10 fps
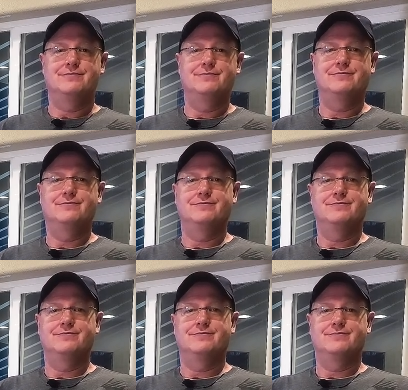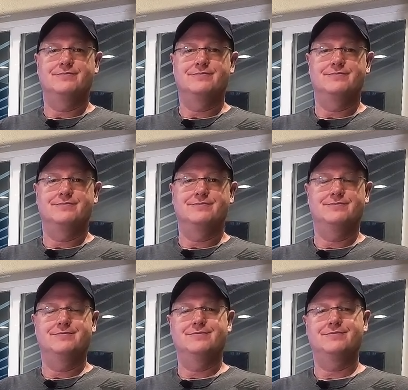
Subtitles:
Nobody speaks.